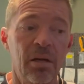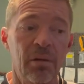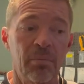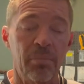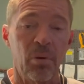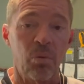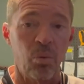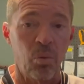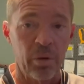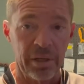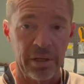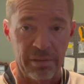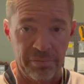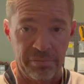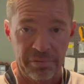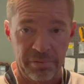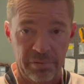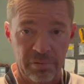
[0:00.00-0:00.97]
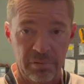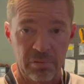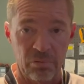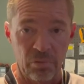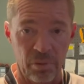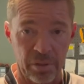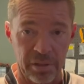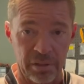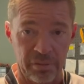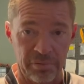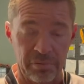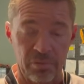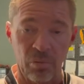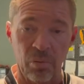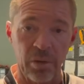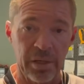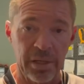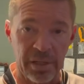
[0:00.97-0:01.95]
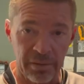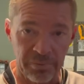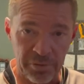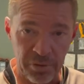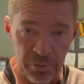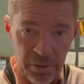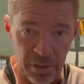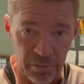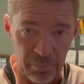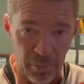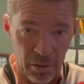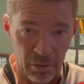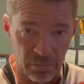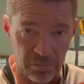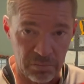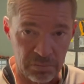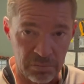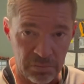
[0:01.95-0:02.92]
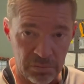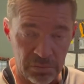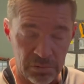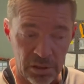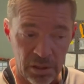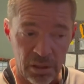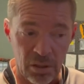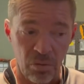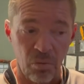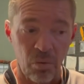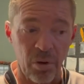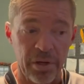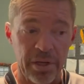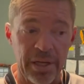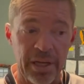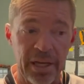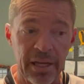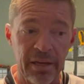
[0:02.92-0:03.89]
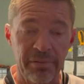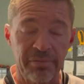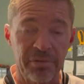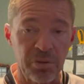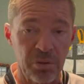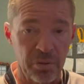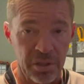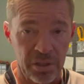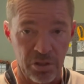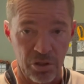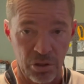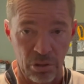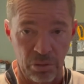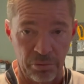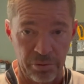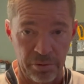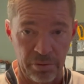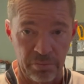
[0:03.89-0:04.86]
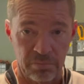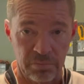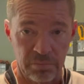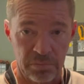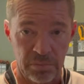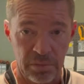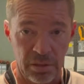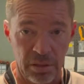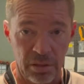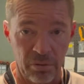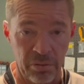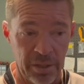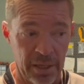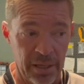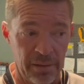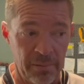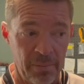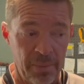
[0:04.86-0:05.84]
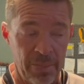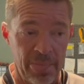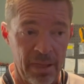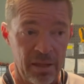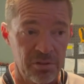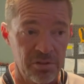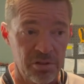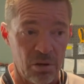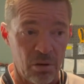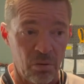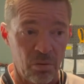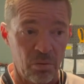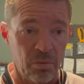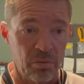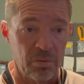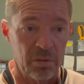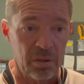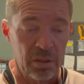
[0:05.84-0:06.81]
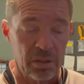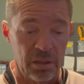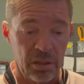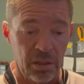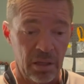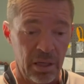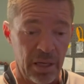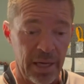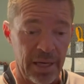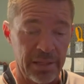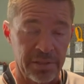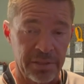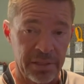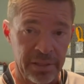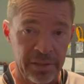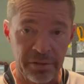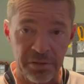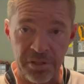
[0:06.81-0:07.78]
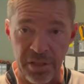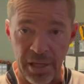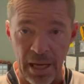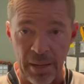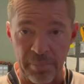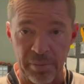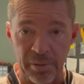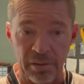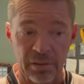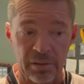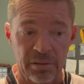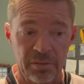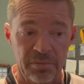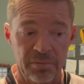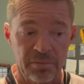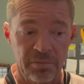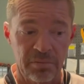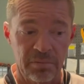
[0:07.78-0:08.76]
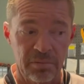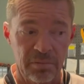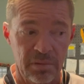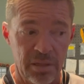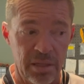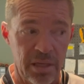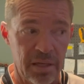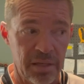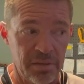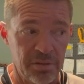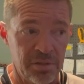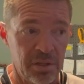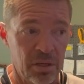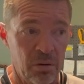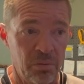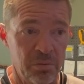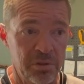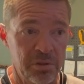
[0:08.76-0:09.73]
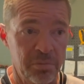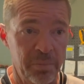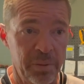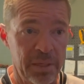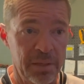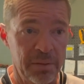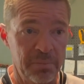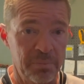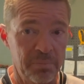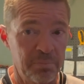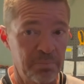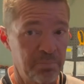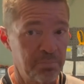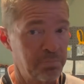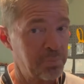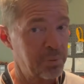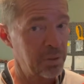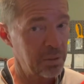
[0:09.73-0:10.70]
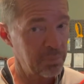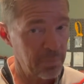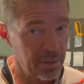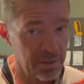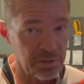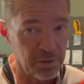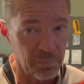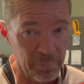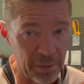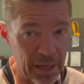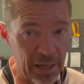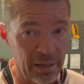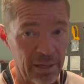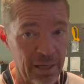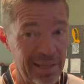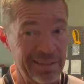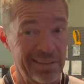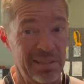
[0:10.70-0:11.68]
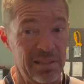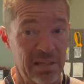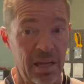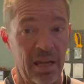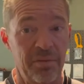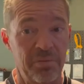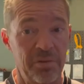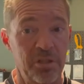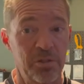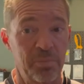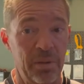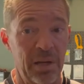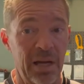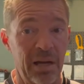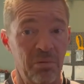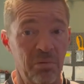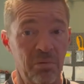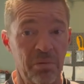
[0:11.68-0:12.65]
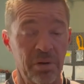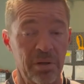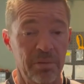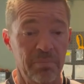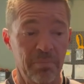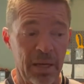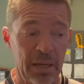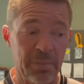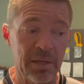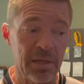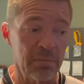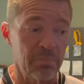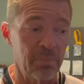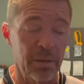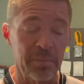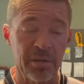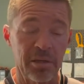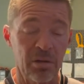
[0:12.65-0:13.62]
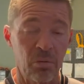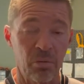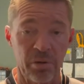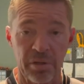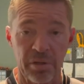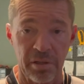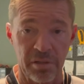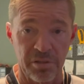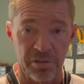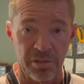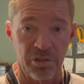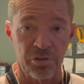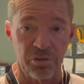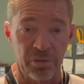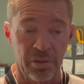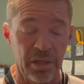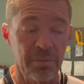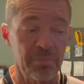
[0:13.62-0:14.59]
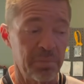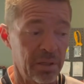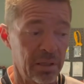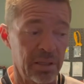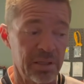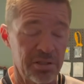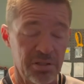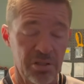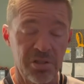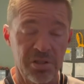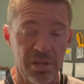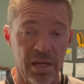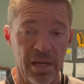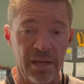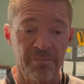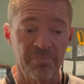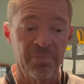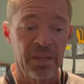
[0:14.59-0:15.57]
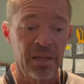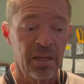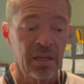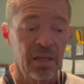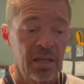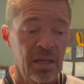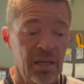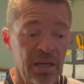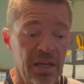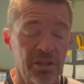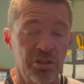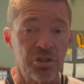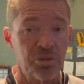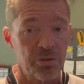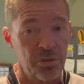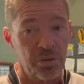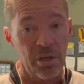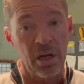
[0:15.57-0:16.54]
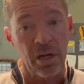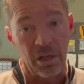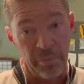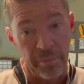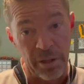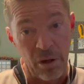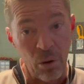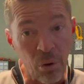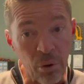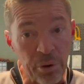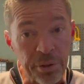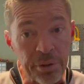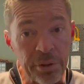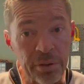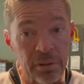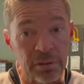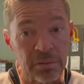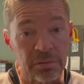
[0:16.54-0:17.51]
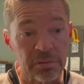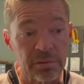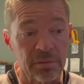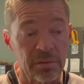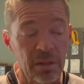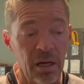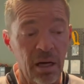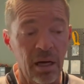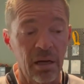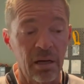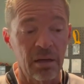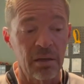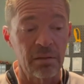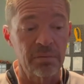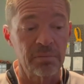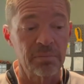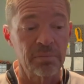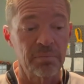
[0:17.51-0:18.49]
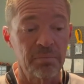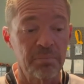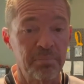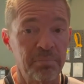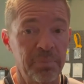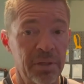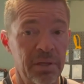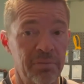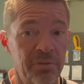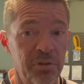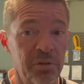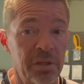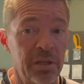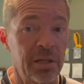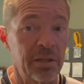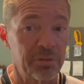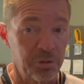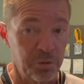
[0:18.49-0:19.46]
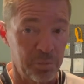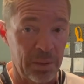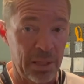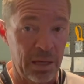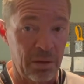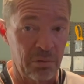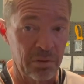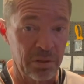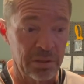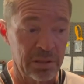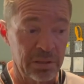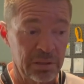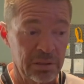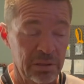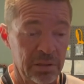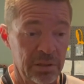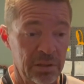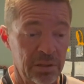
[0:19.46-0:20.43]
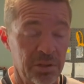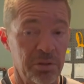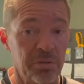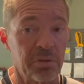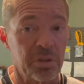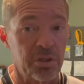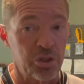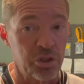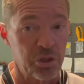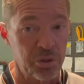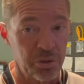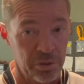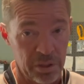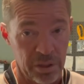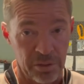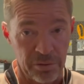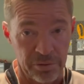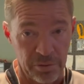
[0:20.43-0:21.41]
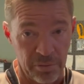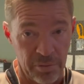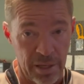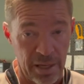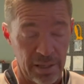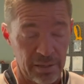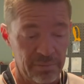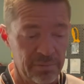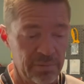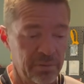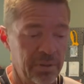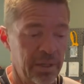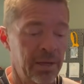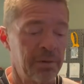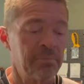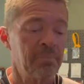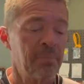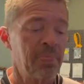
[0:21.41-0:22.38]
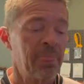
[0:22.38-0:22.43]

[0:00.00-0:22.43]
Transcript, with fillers: But what if? What if? What if you hit bone? What if you hit shoulder? Okay? So a deer scapula is going to be pretty much about like this half inch plywood. Maybe, maybe nowhere as extreme, but let's just say it's sure not gonna be harder. Uh, but if you can get through plywood, you can sure get through that, okay?